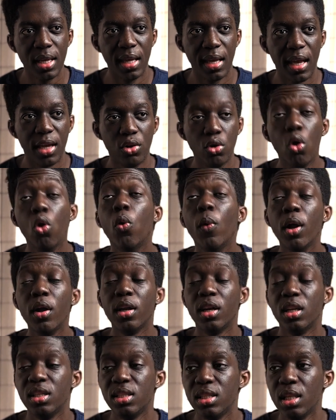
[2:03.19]
and who we're
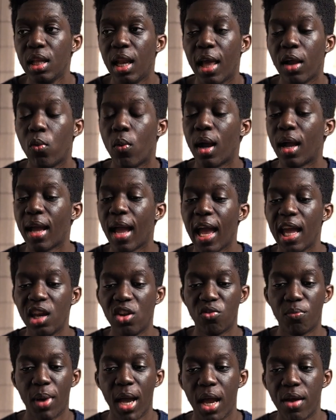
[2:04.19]
going to see, like what kind
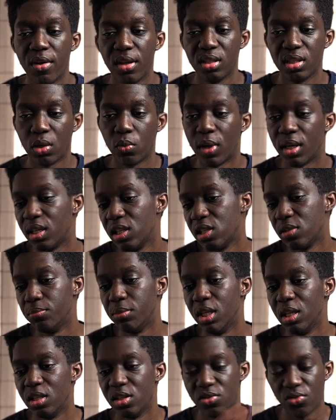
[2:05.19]
of pirates and what this
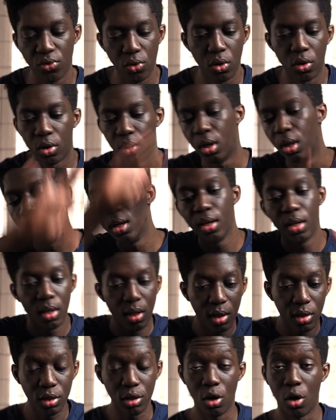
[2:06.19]
means for,
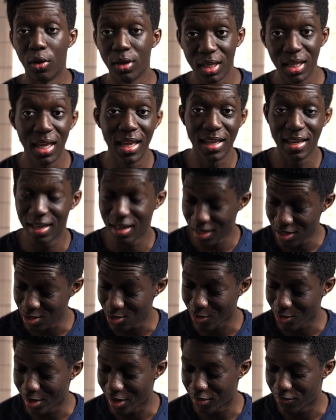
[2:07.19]
Kid and his
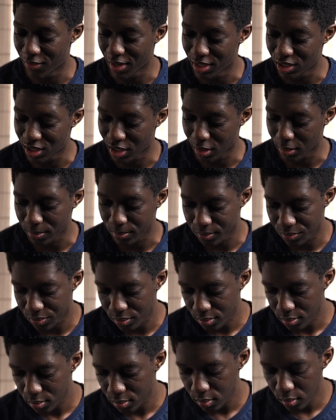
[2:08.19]
whole adventure.
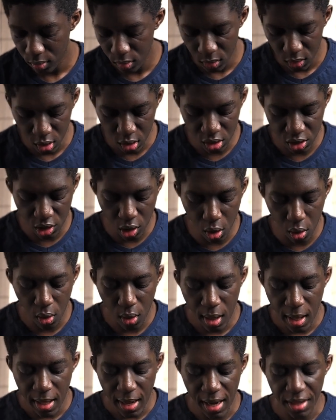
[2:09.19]
So
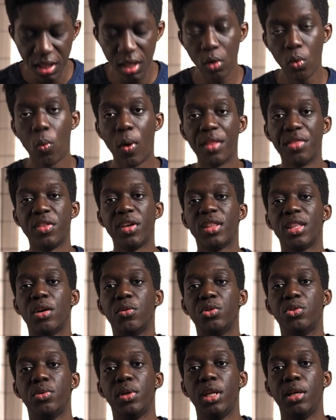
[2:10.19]
I think one thing that
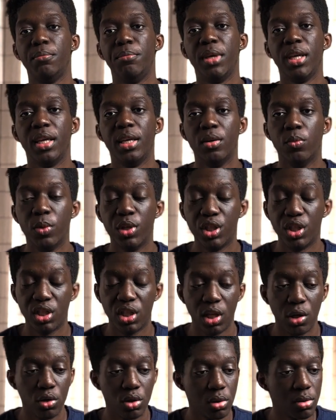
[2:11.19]
was really big, which
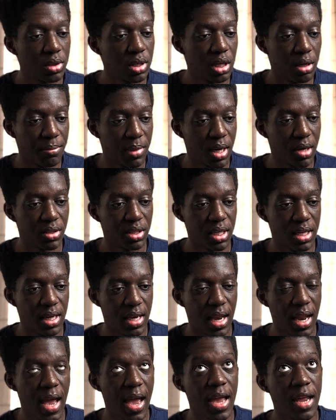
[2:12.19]
they were talking about in
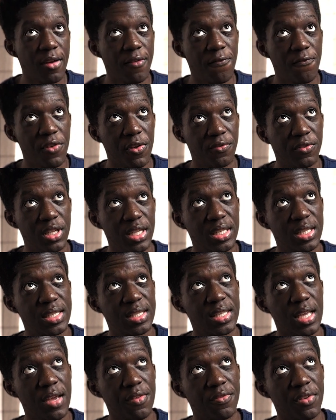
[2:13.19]

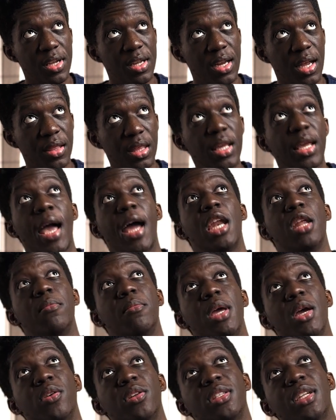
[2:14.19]
957, I think
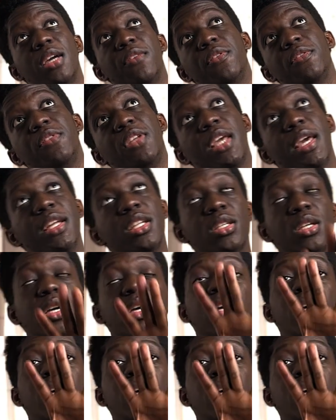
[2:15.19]
anime was 958,